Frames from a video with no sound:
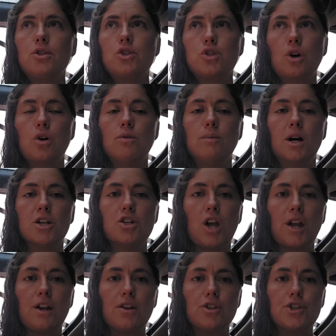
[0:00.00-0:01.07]
So
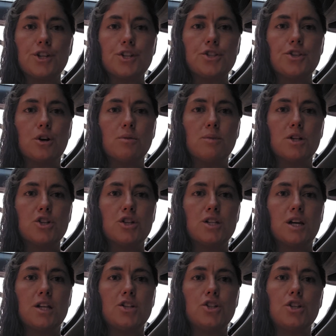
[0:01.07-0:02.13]
much energy, so much
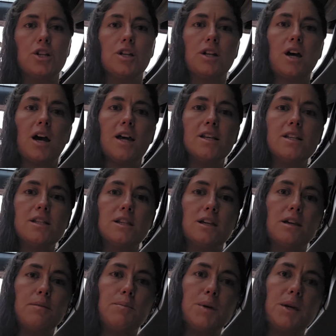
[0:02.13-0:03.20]
attention I
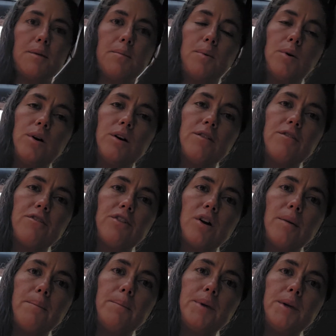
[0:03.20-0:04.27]
see being put
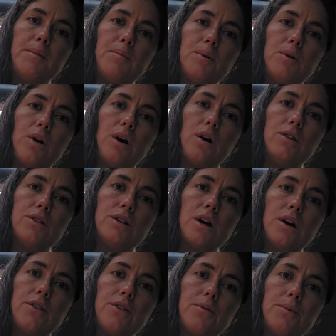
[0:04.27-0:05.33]
from people onto
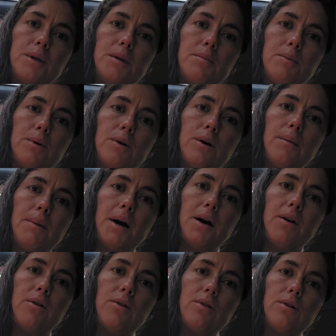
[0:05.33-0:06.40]
other people
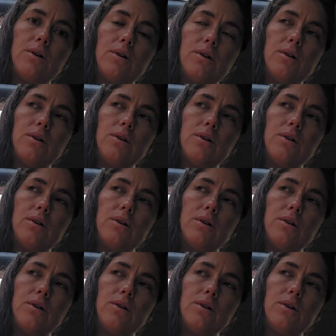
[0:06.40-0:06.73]
about